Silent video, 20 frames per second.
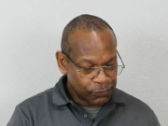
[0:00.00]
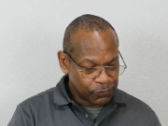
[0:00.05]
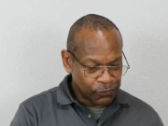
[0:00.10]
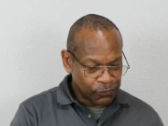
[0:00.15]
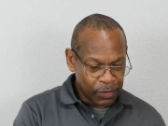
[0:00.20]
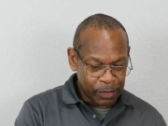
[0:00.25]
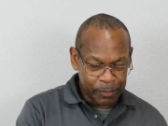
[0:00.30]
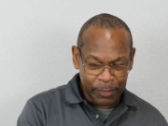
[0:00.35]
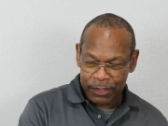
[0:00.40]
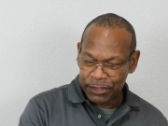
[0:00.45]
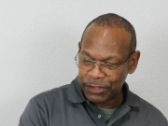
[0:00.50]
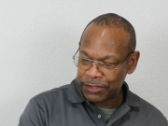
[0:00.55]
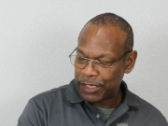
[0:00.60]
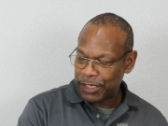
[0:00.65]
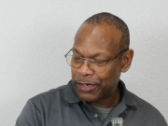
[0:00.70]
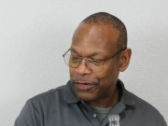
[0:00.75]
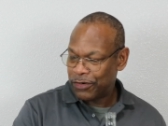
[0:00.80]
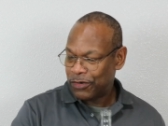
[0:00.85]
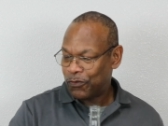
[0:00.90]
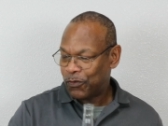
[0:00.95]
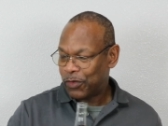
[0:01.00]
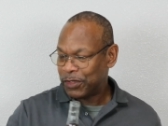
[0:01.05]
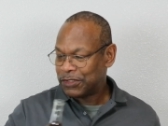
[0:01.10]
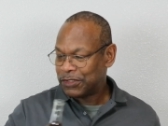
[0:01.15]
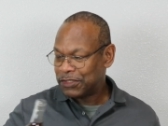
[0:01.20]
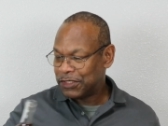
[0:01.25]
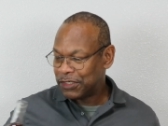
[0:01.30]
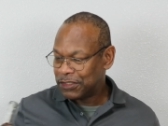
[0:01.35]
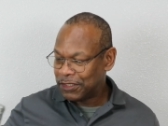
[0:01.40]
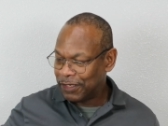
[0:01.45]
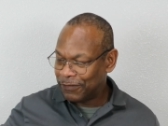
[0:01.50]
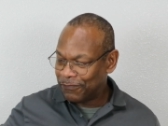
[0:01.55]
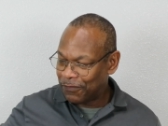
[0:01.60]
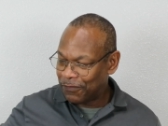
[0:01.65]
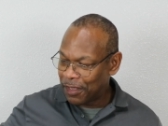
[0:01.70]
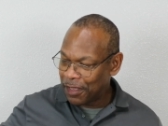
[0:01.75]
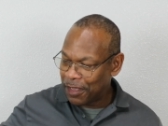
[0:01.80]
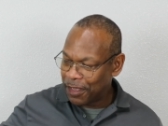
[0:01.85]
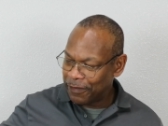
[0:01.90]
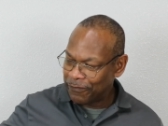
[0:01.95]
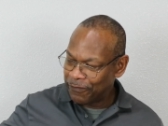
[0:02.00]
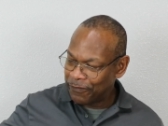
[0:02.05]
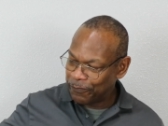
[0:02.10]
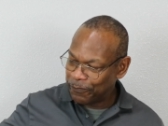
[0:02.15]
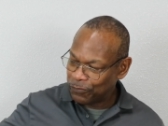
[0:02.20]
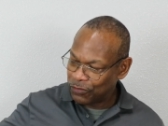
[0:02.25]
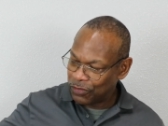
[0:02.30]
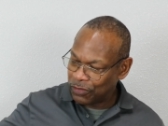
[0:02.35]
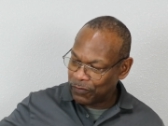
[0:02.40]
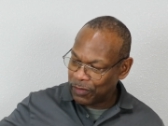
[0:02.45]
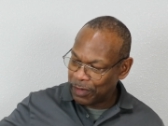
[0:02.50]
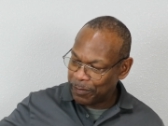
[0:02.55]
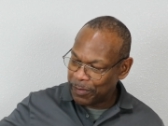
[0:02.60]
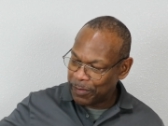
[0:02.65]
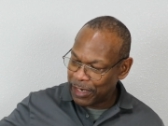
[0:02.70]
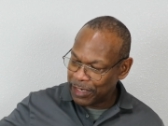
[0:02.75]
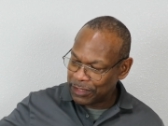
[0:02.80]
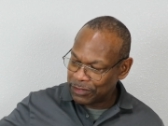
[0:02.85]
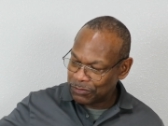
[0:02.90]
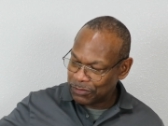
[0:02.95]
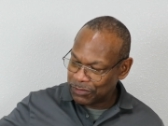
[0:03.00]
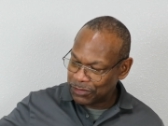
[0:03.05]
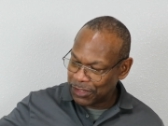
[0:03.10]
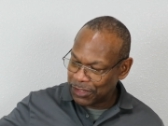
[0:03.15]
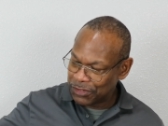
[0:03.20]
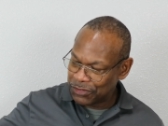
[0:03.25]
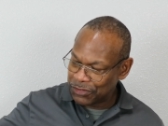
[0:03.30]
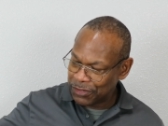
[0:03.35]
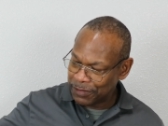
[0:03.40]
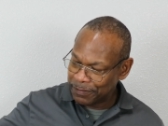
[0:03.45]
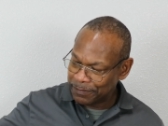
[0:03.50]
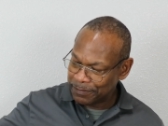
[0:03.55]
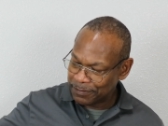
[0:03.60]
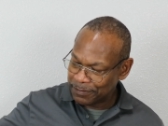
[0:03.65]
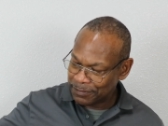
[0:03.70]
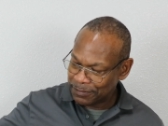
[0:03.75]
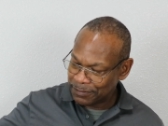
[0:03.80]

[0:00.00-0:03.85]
try my standard 165 degree pasteurization.